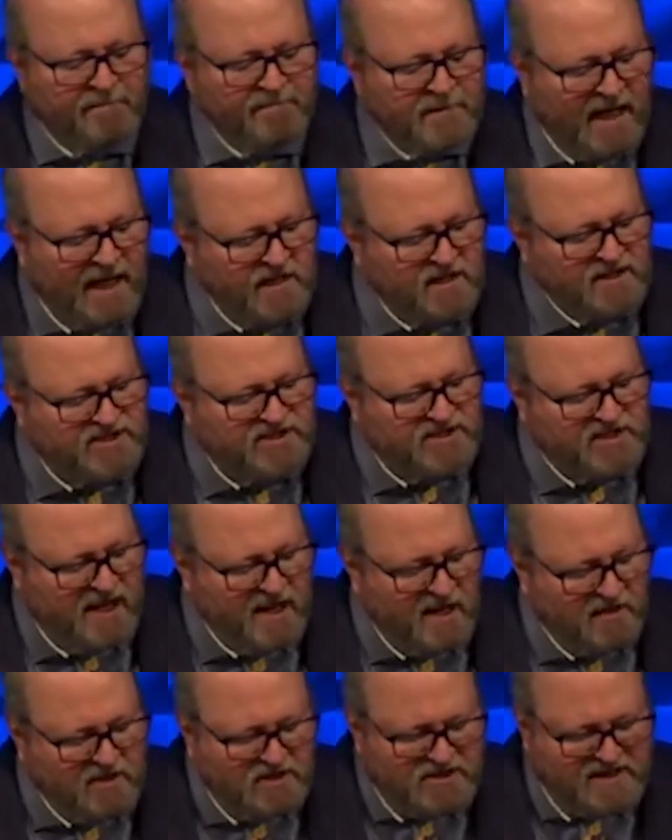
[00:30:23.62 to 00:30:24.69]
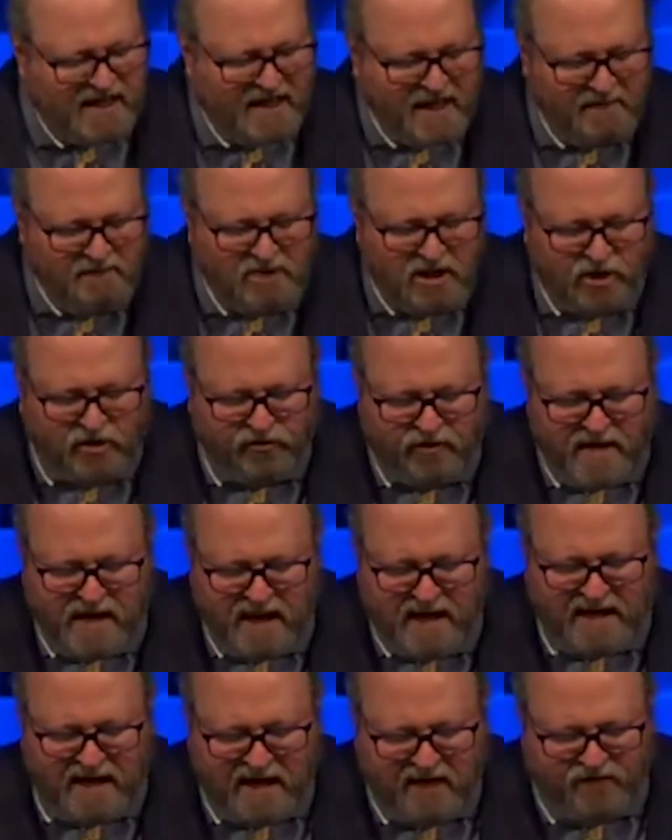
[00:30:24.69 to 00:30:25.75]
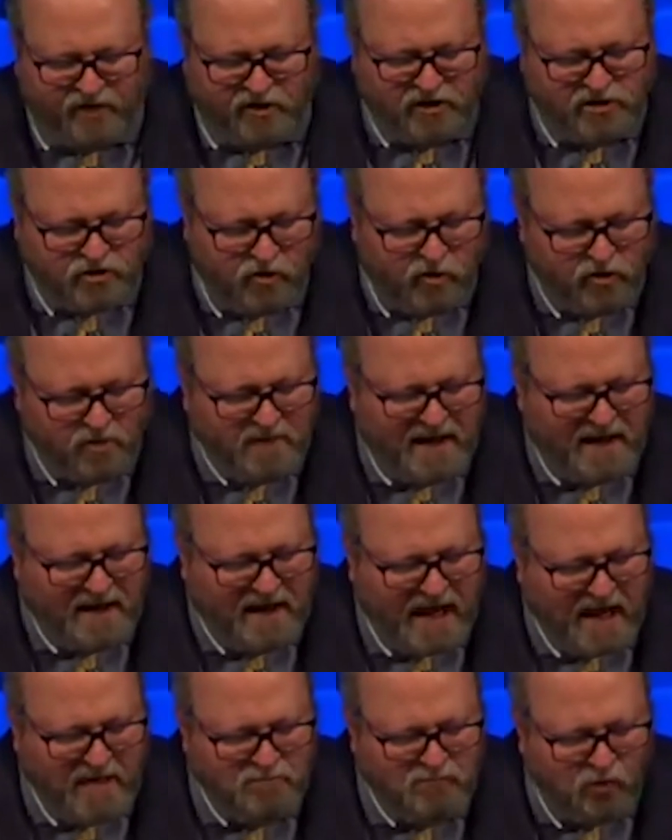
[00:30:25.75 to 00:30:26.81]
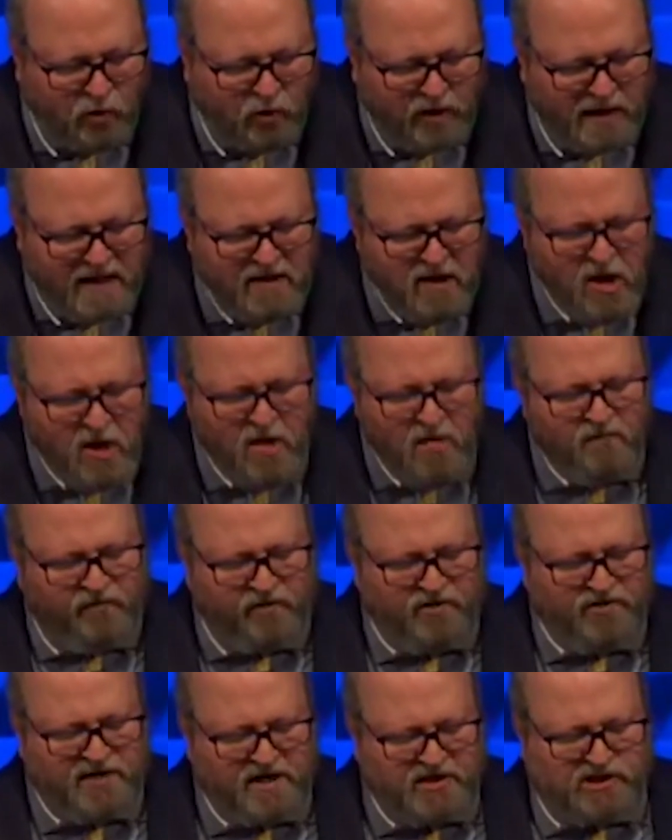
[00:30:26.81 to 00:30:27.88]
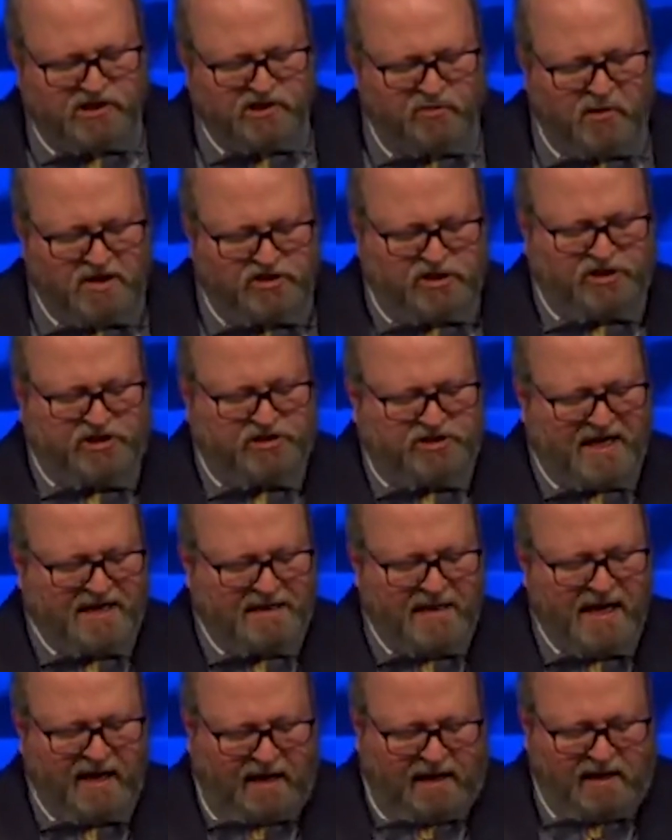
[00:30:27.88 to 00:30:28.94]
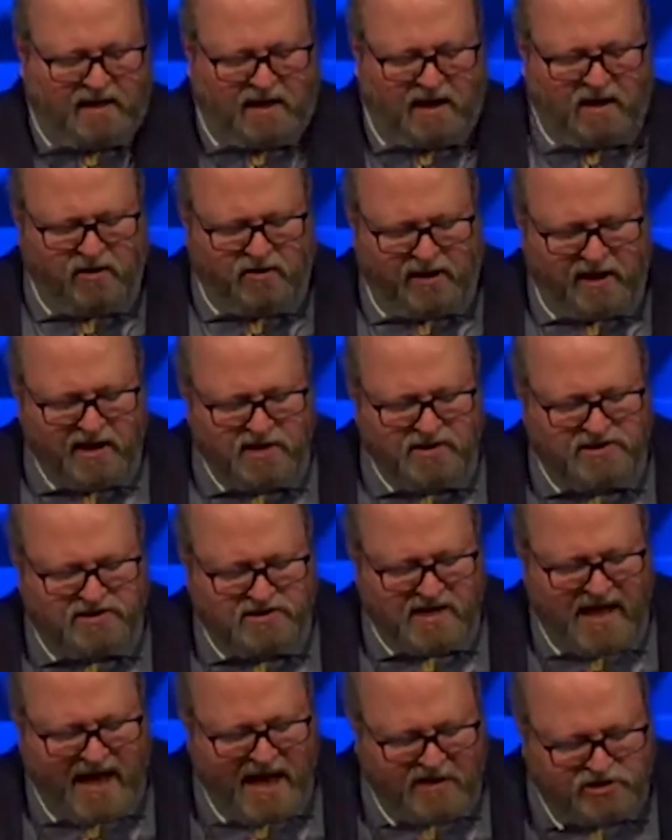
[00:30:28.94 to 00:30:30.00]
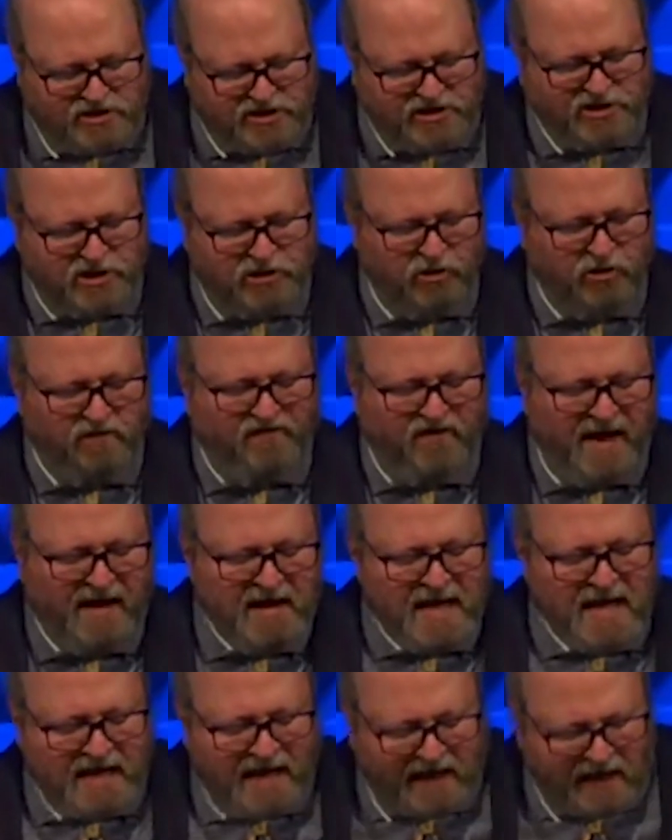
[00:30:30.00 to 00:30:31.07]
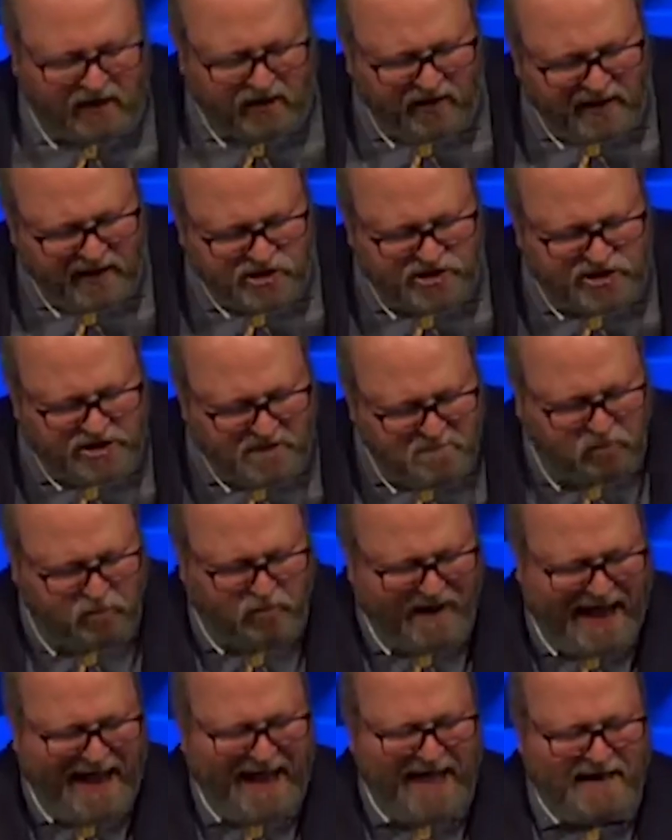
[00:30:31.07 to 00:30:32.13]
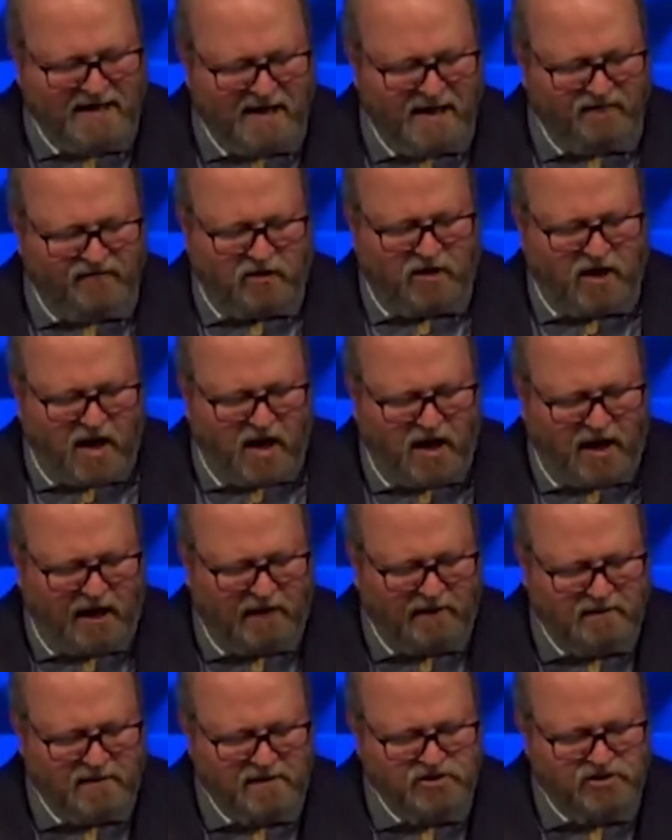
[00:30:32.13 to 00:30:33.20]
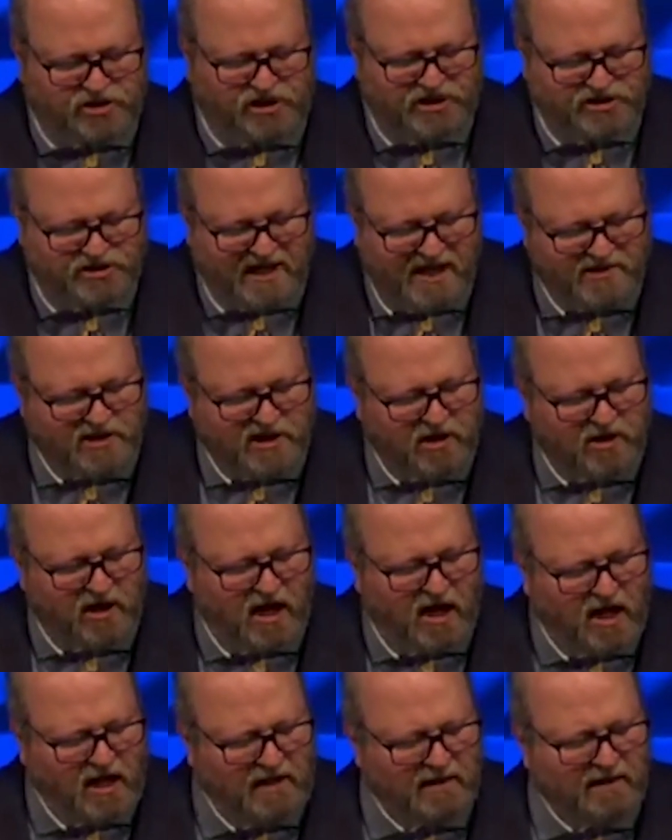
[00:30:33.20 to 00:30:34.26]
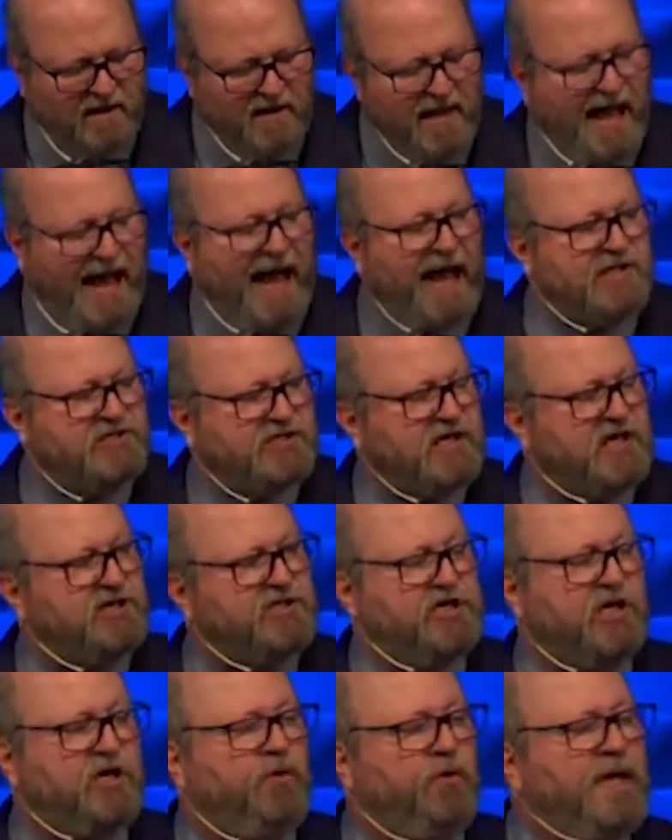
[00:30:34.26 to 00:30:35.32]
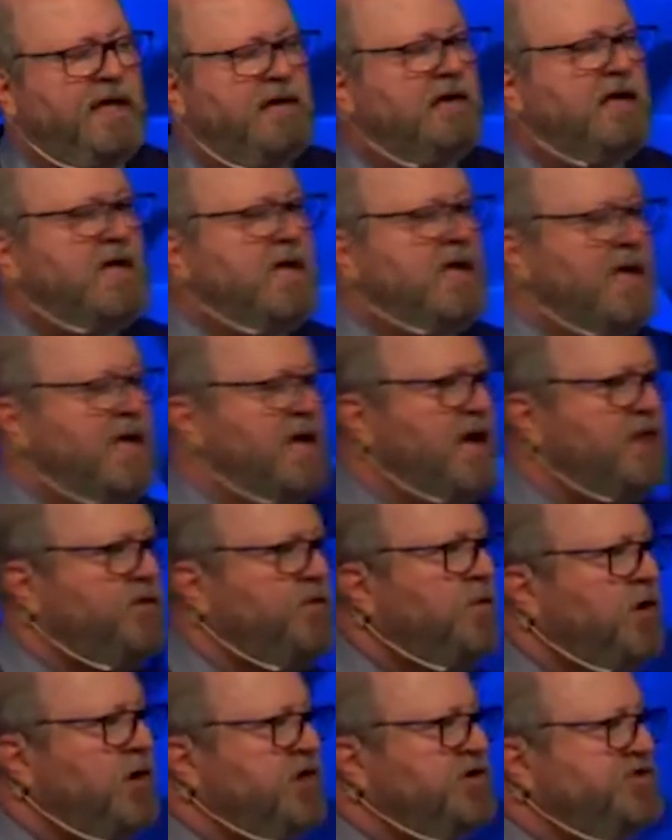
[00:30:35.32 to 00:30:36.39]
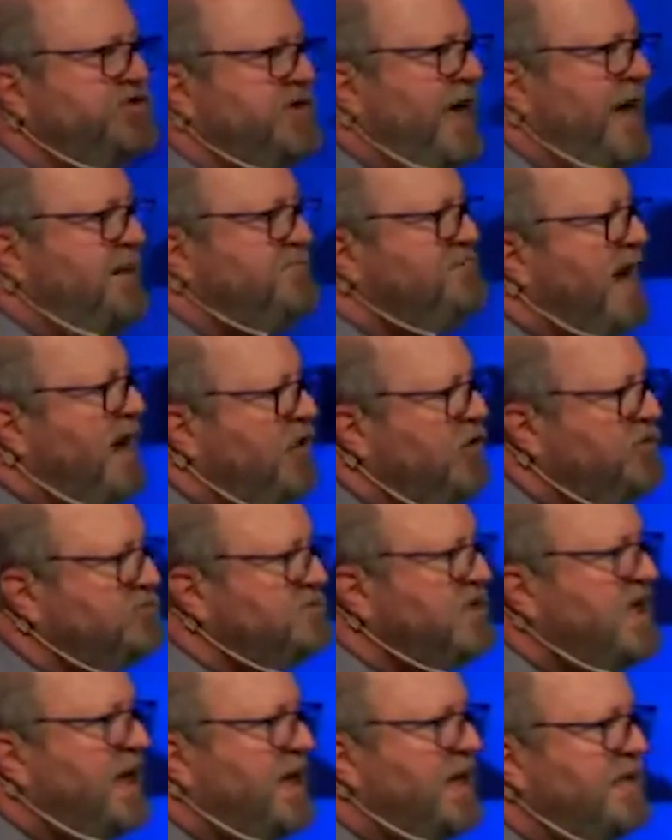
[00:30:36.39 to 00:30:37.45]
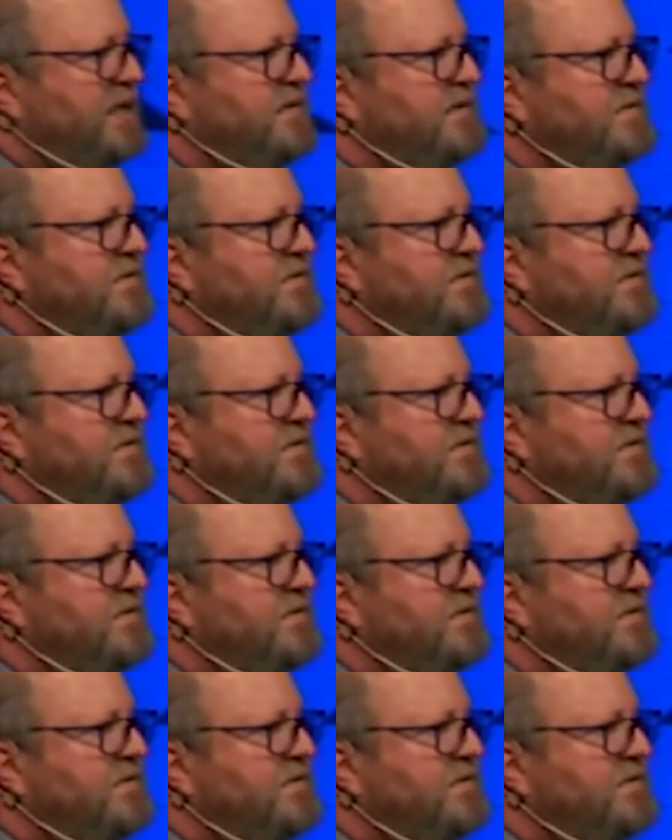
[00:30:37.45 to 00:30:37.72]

And to same degree give her torment and mourning, for this is what she said. Now, here is how she's glorified. Here is the pride of her heart. She says in her heart, I sit as a queen. In other words, I'm my own God.